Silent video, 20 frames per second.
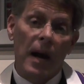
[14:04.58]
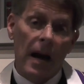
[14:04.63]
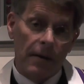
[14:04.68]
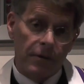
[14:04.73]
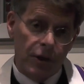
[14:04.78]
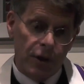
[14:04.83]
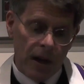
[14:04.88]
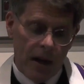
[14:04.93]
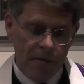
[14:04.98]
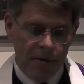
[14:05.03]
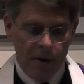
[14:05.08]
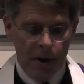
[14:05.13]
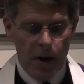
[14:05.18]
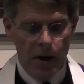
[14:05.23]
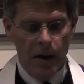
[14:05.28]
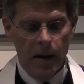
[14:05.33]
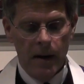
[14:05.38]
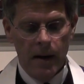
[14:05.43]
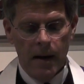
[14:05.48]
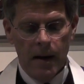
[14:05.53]
have suffered
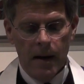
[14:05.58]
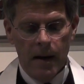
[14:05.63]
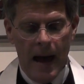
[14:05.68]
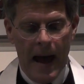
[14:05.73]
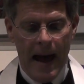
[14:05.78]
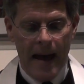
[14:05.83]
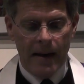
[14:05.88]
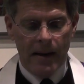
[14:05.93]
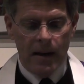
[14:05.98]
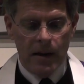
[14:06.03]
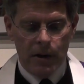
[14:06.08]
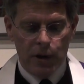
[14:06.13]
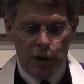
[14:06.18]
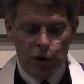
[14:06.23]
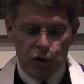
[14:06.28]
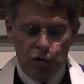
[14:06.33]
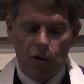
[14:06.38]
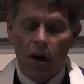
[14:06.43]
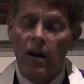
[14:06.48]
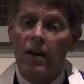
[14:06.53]
and
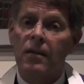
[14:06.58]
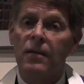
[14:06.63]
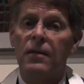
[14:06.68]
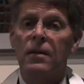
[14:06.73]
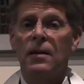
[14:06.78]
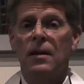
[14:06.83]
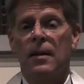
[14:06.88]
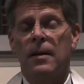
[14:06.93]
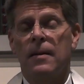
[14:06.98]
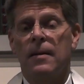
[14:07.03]
struggled